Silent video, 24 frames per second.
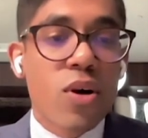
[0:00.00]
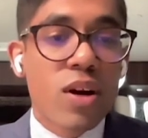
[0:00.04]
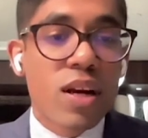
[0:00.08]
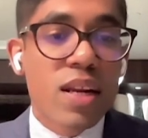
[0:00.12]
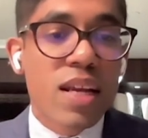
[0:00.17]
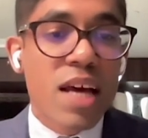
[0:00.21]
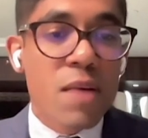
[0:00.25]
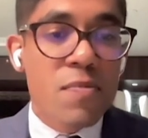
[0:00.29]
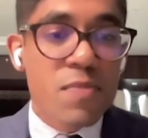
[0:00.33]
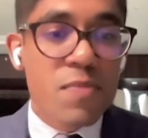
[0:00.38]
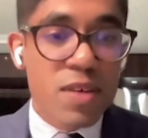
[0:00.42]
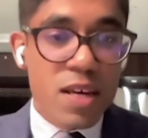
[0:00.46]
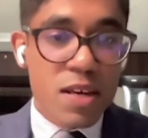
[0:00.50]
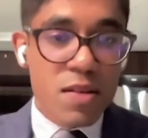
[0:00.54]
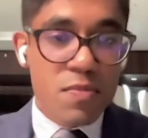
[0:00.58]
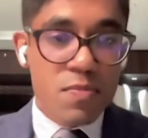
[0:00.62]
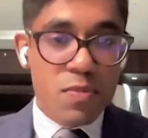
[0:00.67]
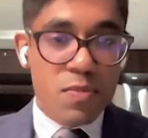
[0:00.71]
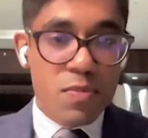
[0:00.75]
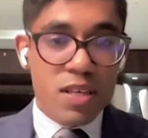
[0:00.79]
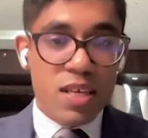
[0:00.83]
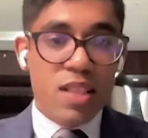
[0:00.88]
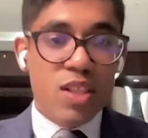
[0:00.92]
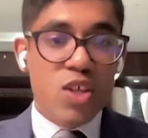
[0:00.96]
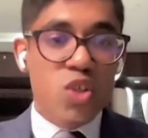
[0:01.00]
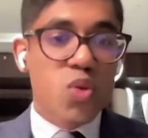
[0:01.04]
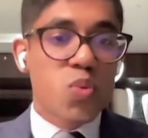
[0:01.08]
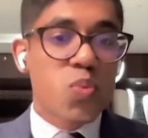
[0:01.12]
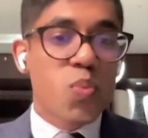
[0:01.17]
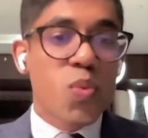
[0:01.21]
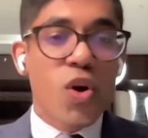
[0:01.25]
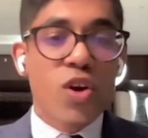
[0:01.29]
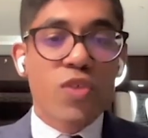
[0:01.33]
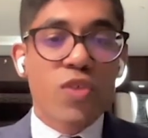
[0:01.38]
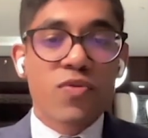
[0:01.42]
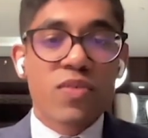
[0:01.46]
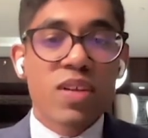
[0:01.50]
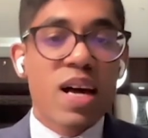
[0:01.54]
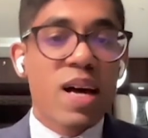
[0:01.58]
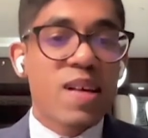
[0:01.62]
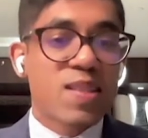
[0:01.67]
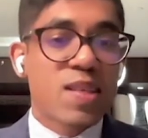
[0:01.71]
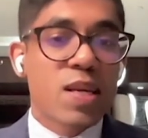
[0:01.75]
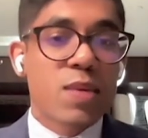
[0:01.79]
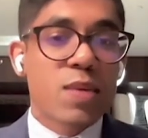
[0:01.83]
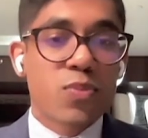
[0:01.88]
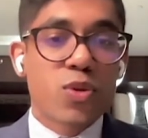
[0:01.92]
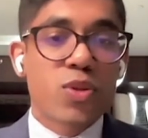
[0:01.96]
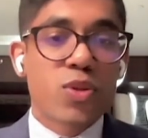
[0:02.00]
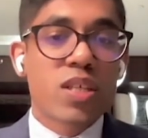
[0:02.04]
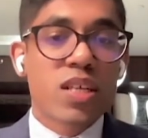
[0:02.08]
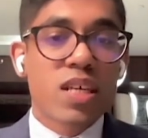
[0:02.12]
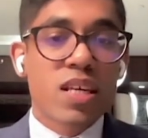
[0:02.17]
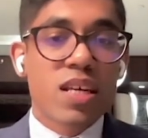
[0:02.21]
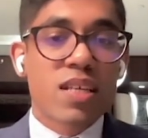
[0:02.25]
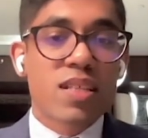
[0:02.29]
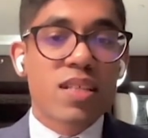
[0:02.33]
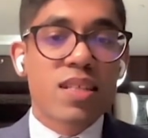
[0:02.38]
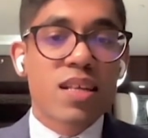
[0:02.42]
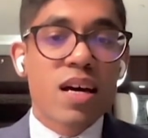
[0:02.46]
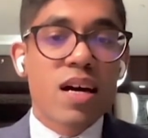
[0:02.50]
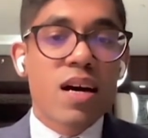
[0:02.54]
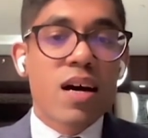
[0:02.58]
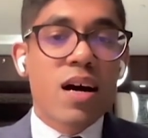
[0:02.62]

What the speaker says: on Airbnb, and the small villas and boutiques,